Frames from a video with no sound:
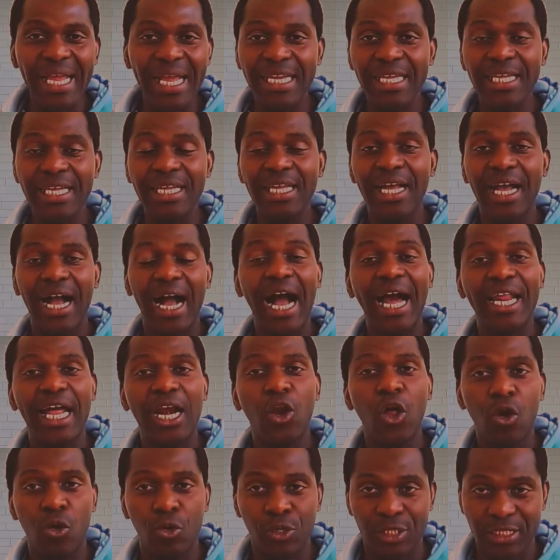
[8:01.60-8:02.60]
other
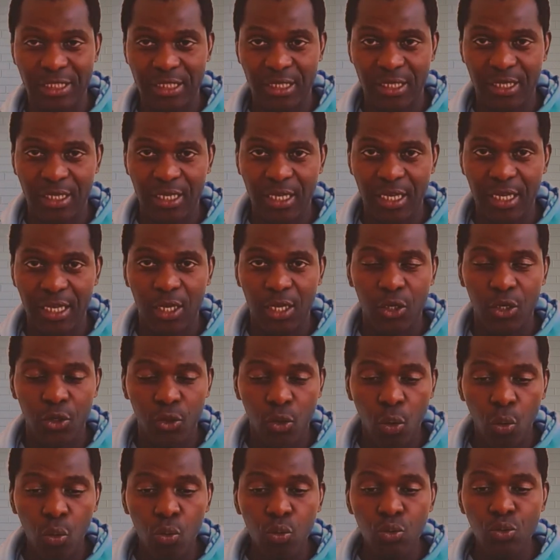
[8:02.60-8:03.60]
laws.
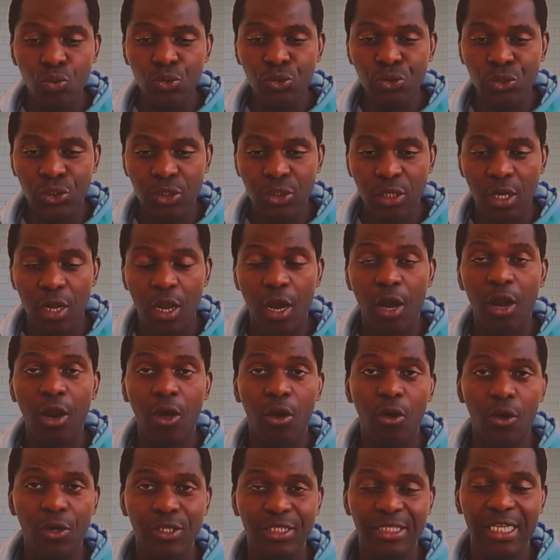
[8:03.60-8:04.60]
Those
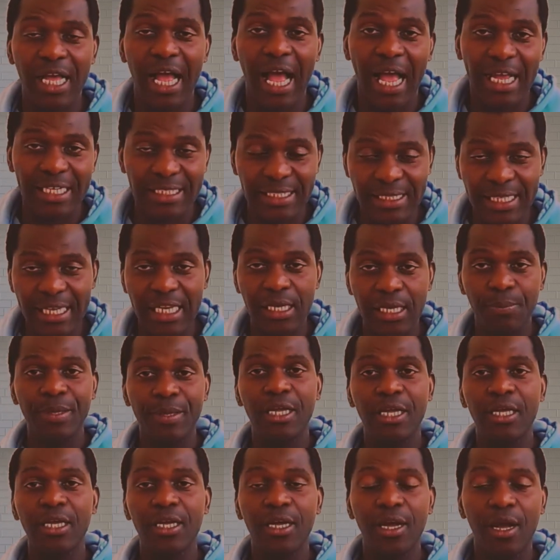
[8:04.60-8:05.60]
laws are still being
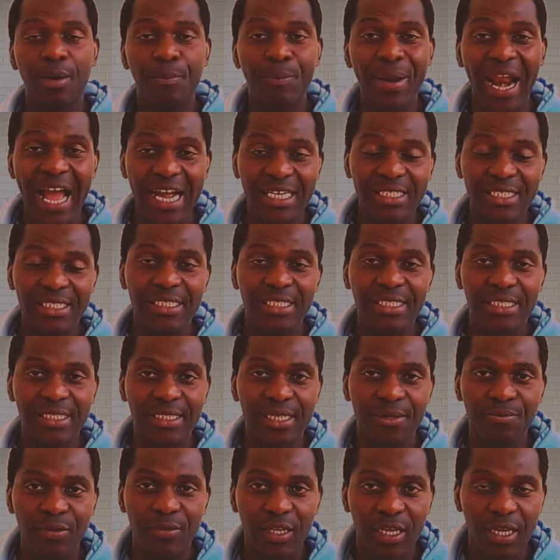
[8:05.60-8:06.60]
practiced
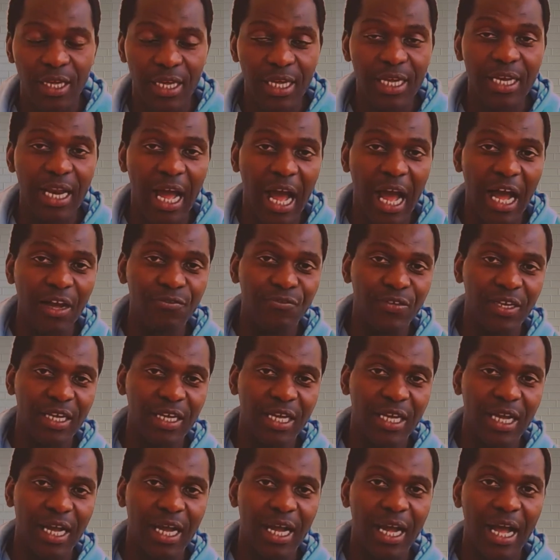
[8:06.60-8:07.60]
in Africa
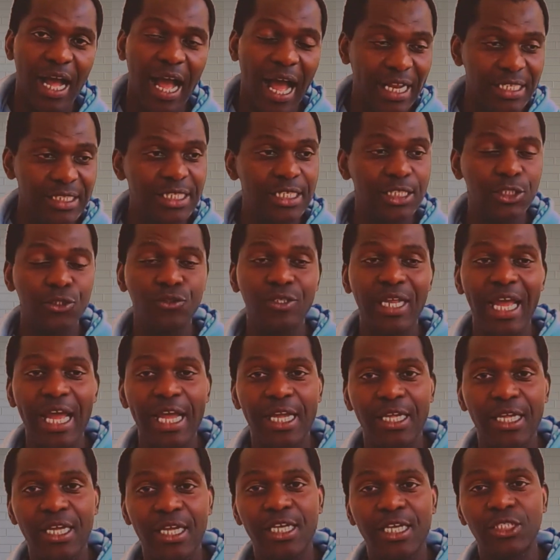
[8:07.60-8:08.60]
until today.
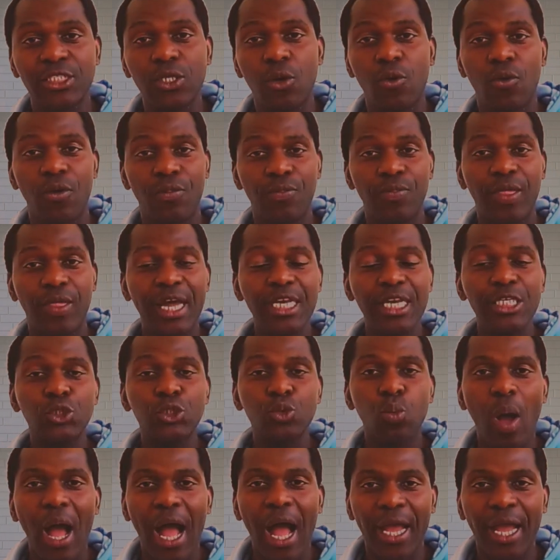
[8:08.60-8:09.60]
So that is
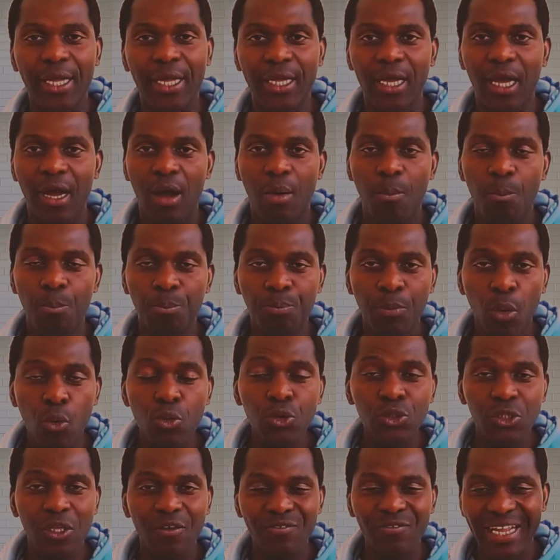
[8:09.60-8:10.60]
why most
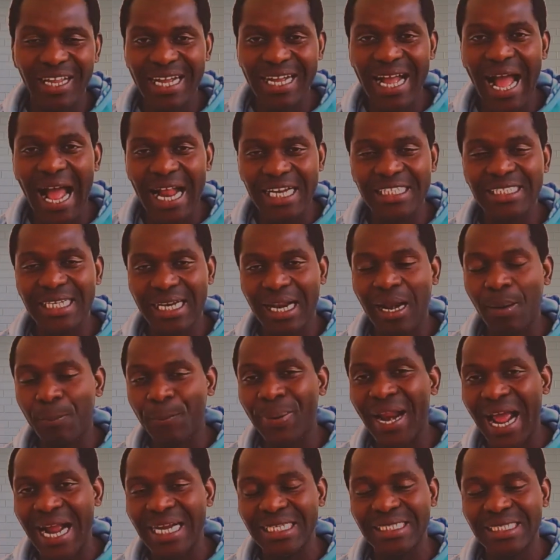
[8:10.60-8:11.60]
of the cultural
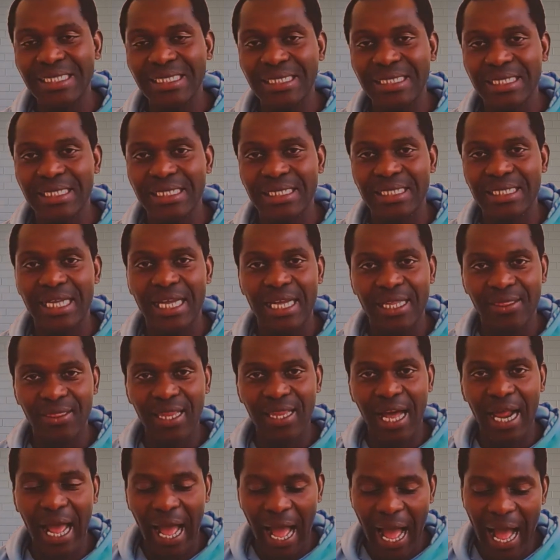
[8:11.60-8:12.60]
practices that
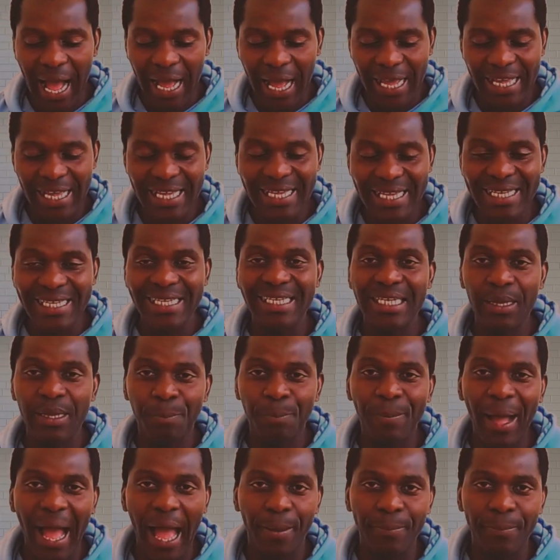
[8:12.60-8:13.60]
are in the Bible,